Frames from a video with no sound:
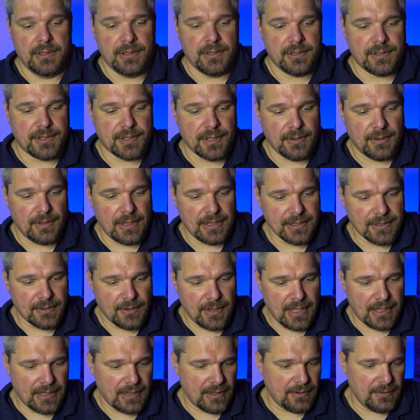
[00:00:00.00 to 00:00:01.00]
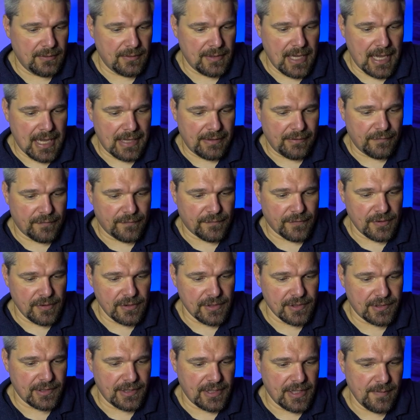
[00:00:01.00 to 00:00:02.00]
So let's go ahead and do that. The
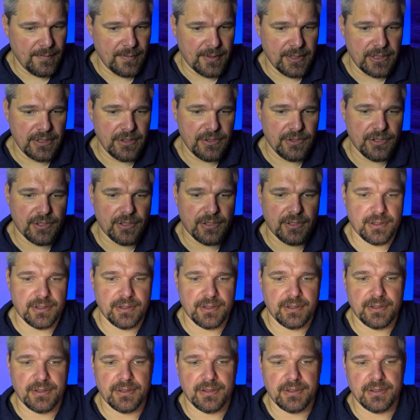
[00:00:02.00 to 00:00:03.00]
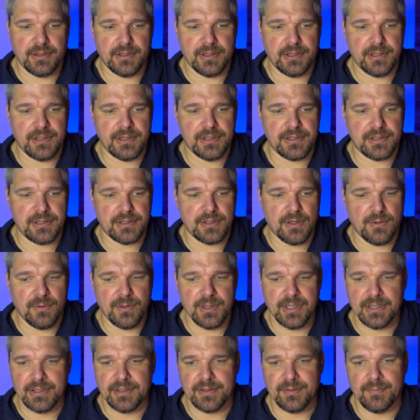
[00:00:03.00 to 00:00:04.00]
first image is
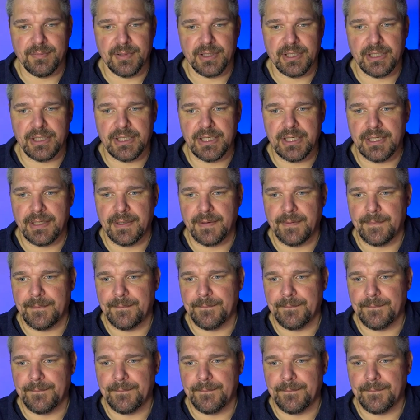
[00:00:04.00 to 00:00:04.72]
going to be